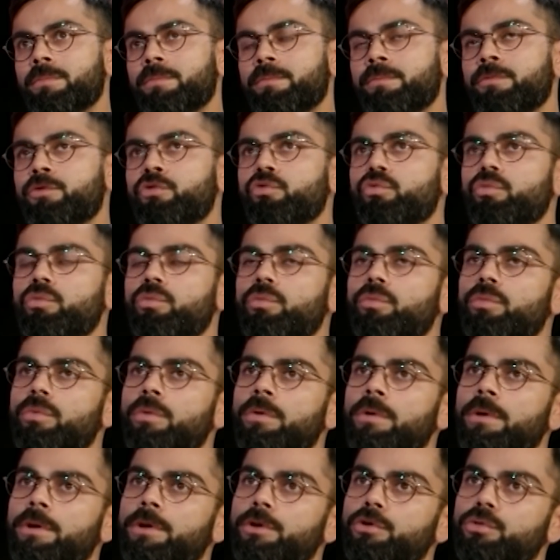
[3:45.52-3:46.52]
you
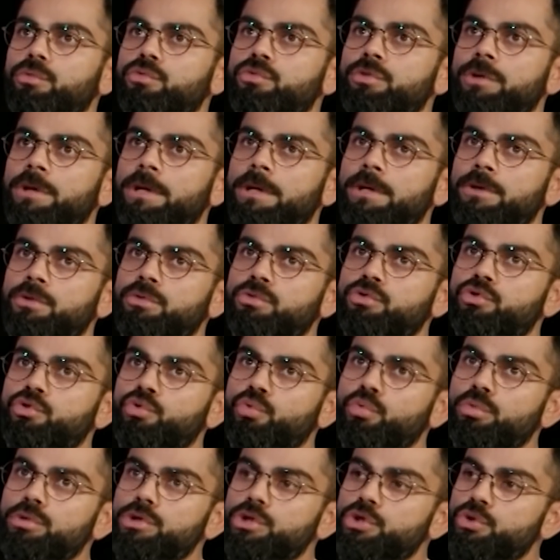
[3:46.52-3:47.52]

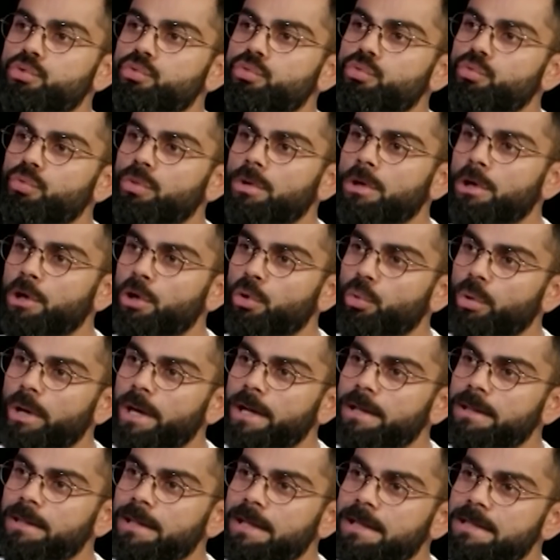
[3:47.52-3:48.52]
choose to look
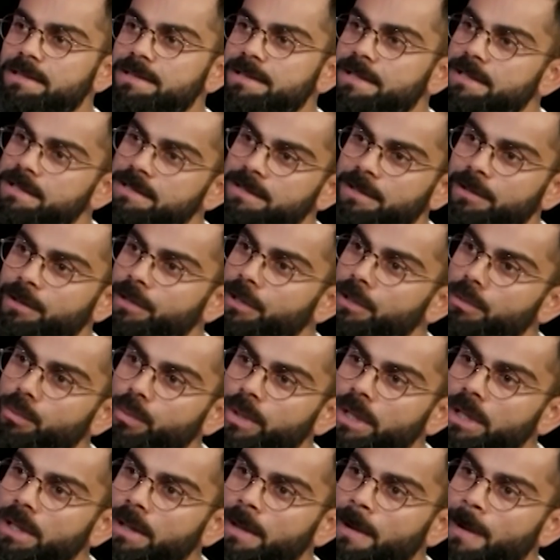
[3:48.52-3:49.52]
at things in a certain
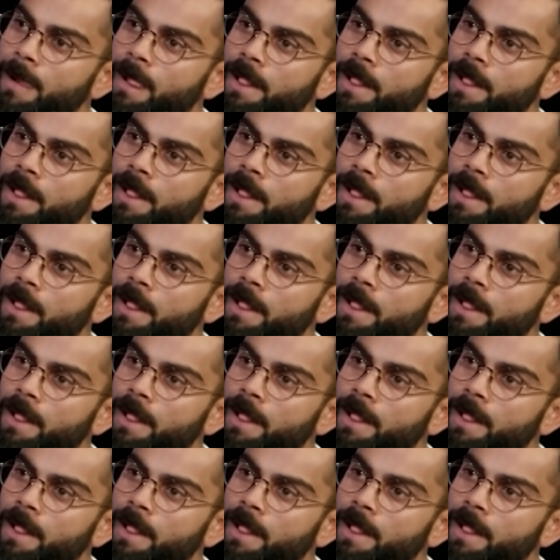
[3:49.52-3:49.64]
way,